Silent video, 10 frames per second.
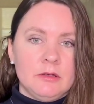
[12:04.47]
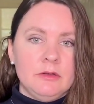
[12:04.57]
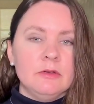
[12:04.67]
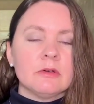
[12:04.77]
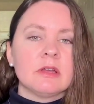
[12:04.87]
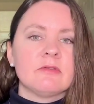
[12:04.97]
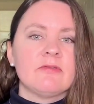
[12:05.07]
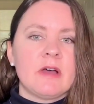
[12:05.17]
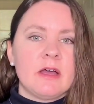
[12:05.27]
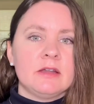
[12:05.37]
You can
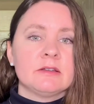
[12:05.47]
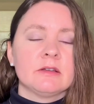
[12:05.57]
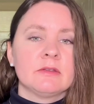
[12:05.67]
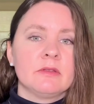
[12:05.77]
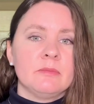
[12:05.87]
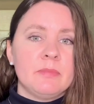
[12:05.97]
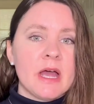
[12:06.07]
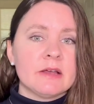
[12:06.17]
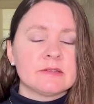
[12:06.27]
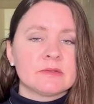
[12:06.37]
find the
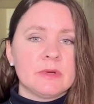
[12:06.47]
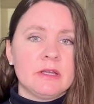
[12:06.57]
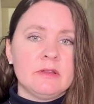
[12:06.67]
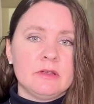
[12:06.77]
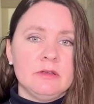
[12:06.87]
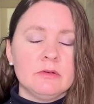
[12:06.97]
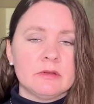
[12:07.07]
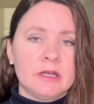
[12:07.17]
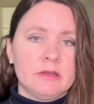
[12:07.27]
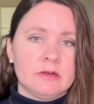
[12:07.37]
best way that you
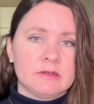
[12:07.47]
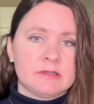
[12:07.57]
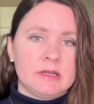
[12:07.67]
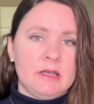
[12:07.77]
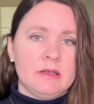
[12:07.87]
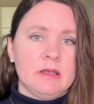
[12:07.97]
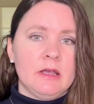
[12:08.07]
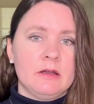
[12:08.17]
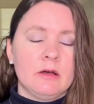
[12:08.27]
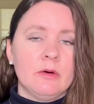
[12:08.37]
like your steak
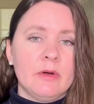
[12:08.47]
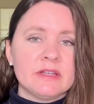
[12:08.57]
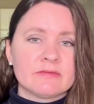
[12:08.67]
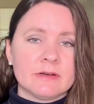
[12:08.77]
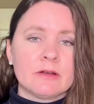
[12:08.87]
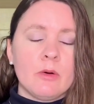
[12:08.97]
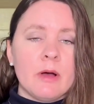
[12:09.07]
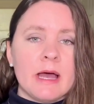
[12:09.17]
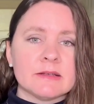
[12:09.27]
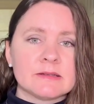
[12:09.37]
and always
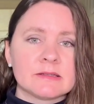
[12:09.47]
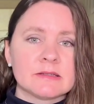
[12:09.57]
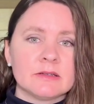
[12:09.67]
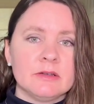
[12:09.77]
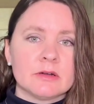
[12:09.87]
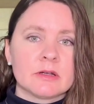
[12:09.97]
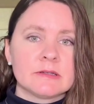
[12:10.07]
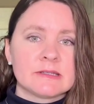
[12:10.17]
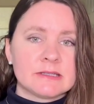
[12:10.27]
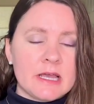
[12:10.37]
request your
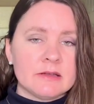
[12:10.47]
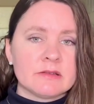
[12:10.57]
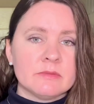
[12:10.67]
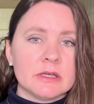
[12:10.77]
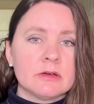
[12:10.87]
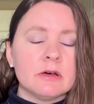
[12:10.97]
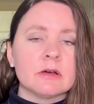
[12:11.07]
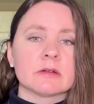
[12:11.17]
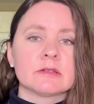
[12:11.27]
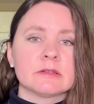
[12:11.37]
steak to be
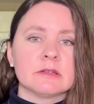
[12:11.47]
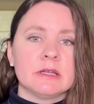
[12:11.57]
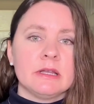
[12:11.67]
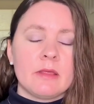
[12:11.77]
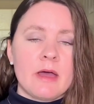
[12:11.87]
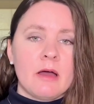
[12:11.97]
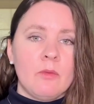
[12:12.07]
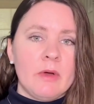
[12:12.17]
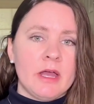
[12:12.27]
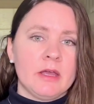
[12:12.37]
cooked in that
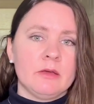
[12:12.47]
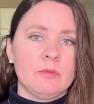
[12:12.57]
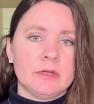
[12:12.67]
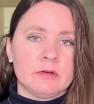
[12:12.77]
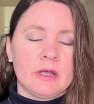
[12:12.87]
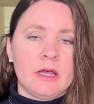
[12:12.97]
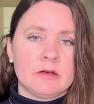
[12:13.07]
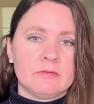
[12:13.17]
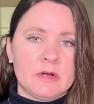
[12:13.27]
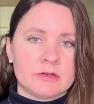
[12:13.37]
way when you're at
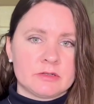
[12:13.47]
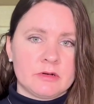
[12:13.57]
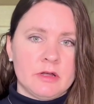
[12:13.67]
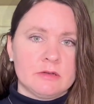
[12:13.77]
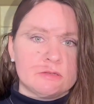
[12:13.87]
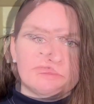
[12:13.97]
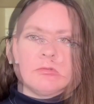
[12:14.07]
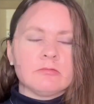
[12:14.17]
a restaurant.